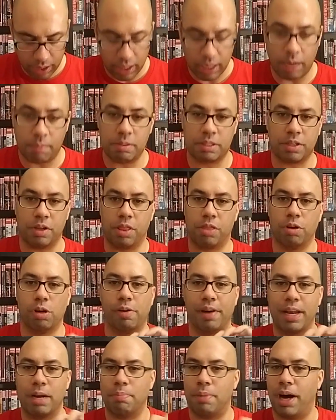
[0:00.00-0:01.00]
I'm just going to
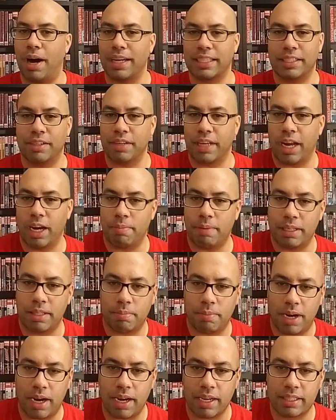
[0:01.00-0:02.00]
throw away the box. I don't care about
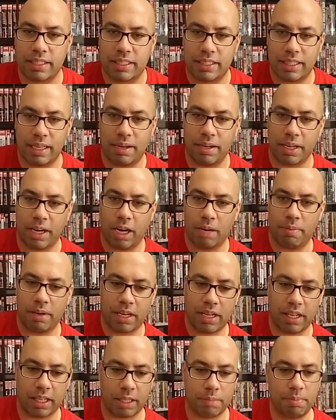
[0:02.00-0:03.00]
the box. I don't care about
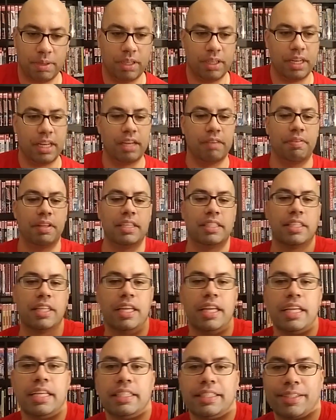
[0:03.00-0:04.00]
collectability of these
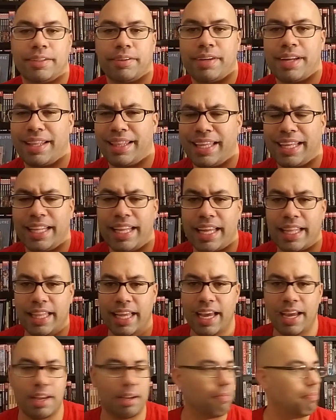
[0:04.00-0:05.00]
things or anything like
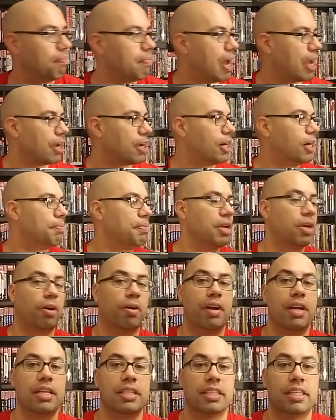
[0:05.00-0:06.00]
that. It might call me
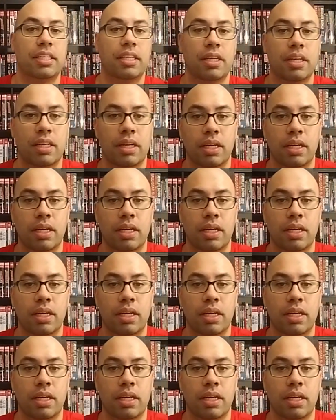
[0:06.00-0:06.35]
crazy.